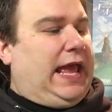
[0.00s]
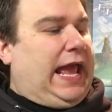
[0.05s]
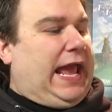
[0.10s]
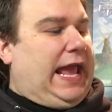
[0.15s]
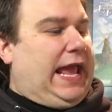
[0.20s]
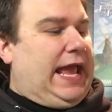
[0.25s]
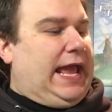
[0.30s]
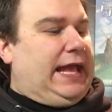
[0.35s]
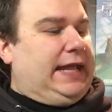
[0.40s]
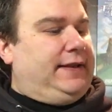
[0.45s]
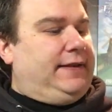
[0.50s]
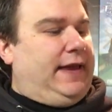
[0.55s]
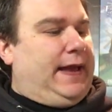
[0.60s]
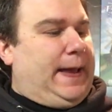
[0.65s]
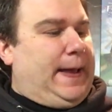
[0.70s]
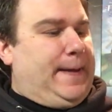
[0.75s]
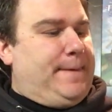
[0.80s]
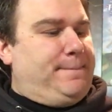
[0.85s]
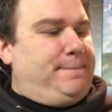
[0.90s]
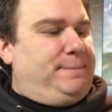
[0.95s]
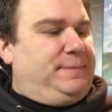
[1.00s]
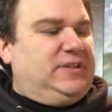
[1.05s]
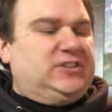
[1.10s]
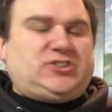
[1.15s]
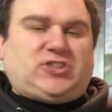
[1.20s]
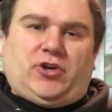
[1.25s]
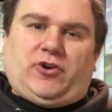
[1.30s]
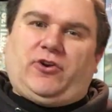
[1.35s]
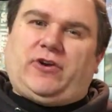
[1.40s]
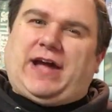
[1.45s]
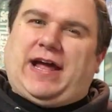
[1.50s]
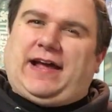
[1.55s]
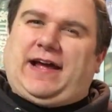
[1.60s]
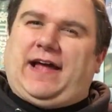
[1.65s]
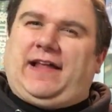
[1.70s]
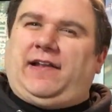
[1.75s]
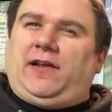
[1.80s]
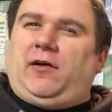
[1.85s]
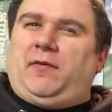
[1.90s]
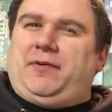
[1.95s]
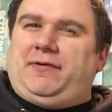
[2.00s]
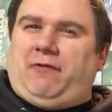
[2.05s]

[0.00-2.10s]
And so you kind of got a little